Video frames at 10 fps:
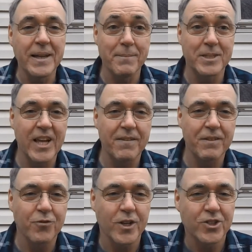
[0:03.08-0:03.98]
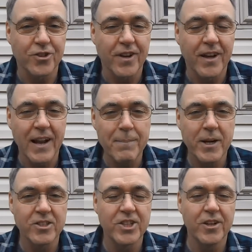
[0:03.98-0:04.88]
my name is David Frazier, and I'm
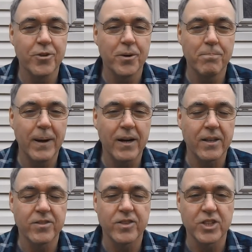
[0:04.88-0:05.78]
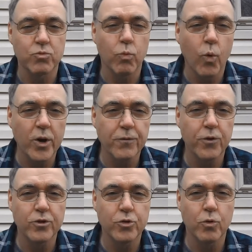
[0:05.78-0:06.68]
here to tell you about this
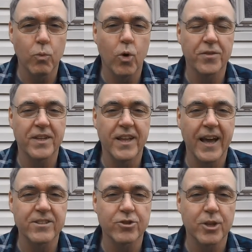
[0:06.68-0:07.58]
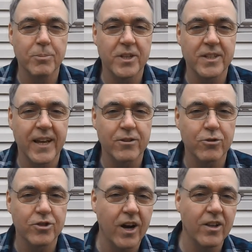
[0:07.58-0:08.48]
wonderful new award that Hazard Community
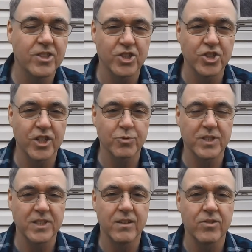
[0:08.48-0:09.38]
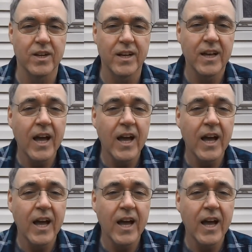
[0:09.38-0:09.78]
Technical College has just received.